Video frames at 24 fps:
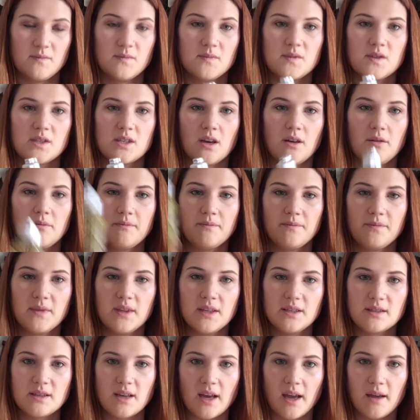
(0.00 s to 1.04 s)
So,
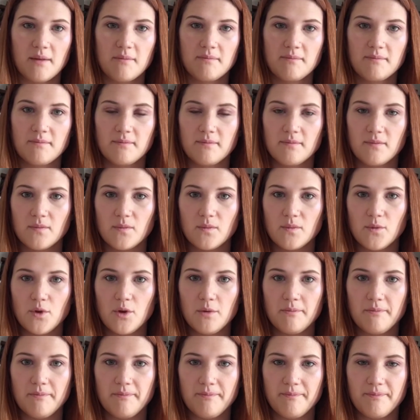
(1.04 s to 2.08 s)
this guy. Ooh.